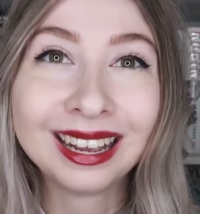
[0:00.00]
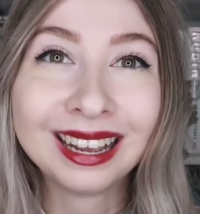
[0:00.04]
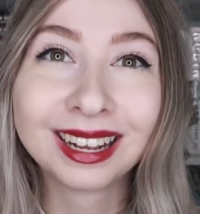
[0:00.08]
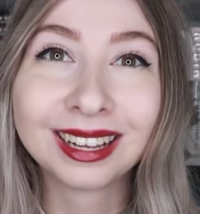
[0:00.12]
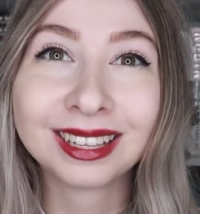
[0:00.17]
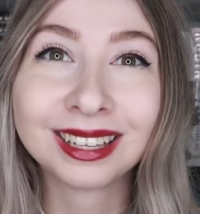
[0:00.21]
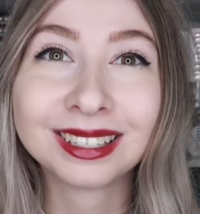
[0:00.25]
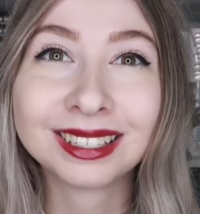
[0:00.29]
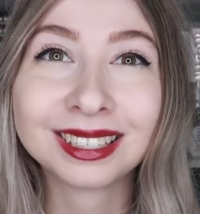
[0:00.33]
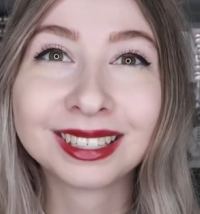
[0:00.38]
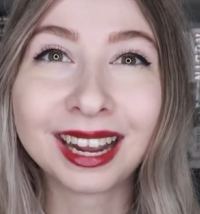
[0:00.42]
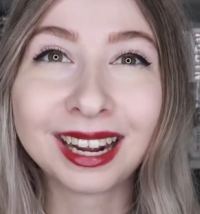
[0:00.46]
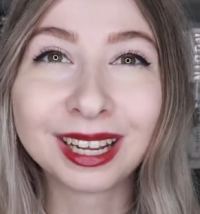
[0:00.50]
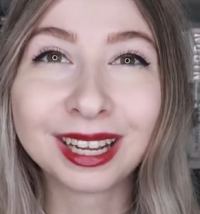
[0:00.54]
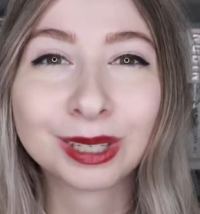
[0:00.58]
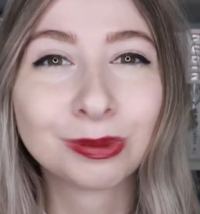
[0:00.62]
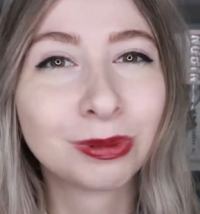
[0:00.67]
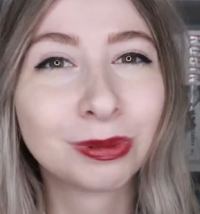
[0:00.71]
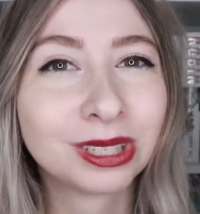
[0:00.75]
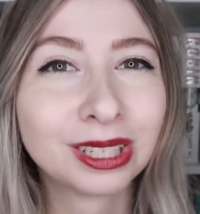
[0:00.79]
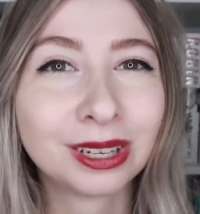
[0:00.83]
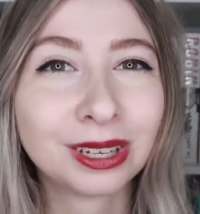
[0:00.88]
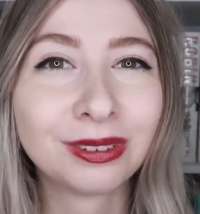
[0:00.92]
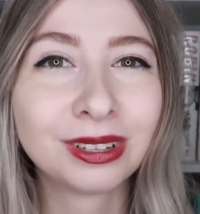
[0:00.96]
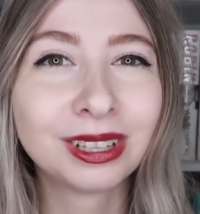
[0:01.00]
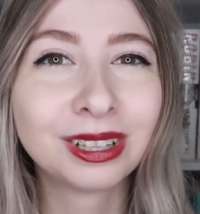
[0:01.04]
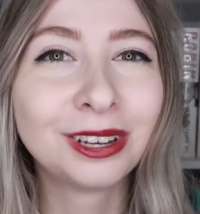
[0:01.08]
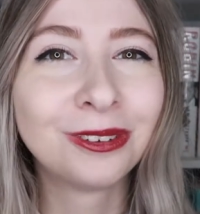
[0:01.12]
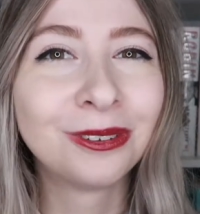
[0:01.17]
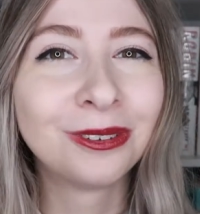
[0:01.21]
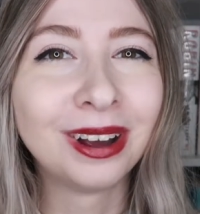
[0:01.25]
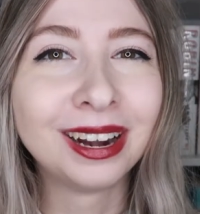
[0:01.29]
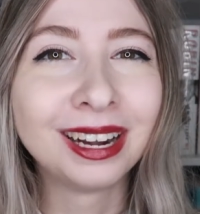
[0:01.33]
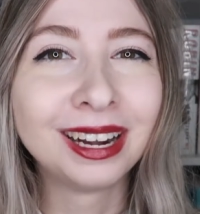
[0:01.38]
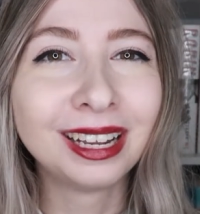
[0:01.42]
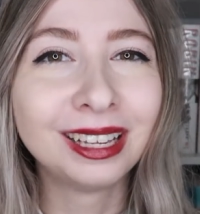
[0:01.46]
because I specifically
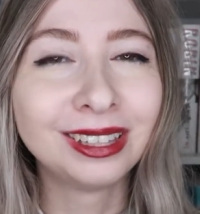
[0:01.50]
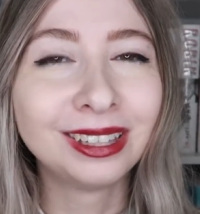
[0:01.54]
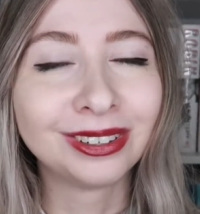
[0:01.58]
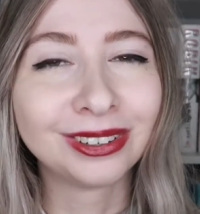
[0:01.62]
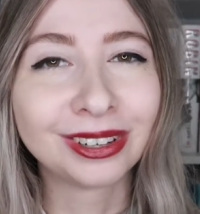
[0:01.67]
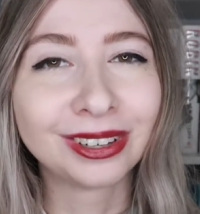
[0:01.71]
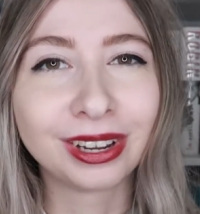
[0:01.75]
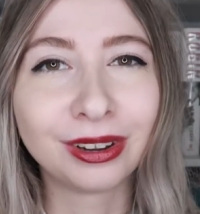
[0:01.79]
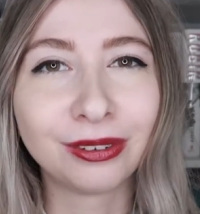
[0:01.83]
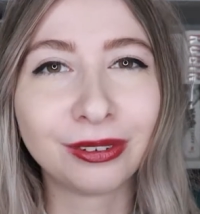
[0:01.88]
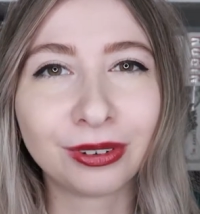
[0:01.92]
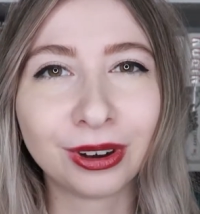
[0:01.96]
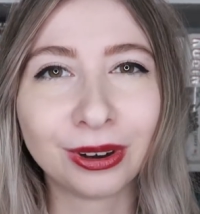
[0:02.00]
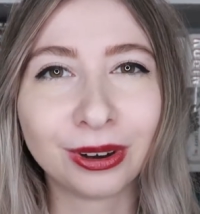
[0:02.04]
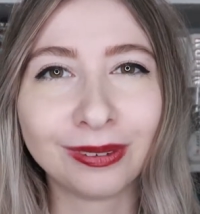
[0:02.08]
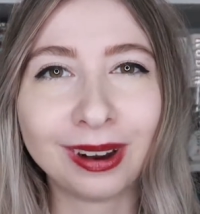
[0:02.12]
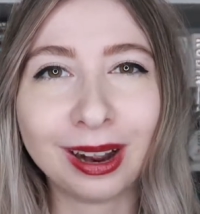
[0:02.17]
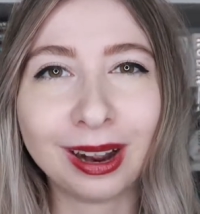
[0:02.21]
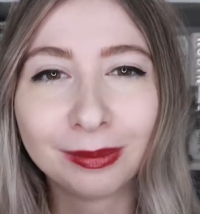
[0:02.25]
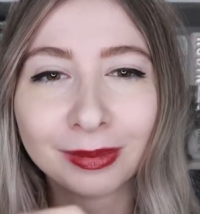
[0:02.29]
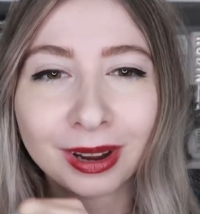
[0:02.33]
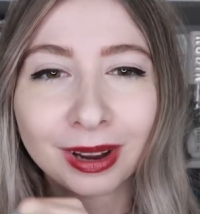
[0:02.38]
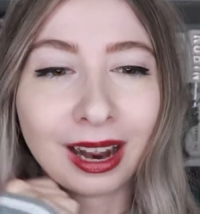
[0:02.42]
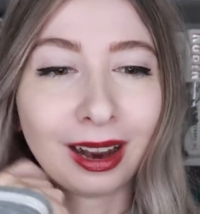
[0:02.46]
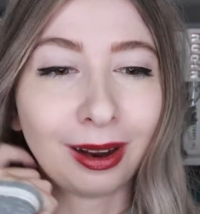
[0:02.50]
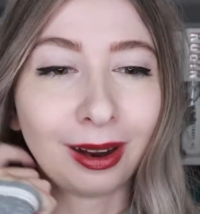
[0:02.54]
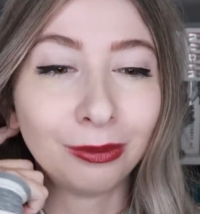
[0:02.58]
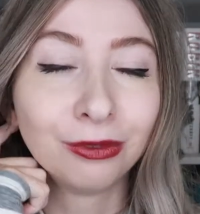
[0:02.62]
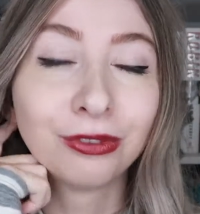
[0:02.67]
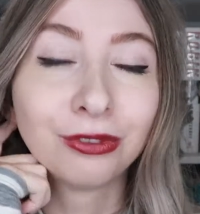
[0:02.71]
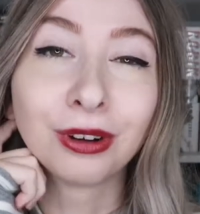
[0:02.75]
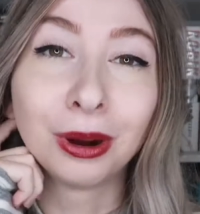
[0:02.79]
went in looking for a rom-com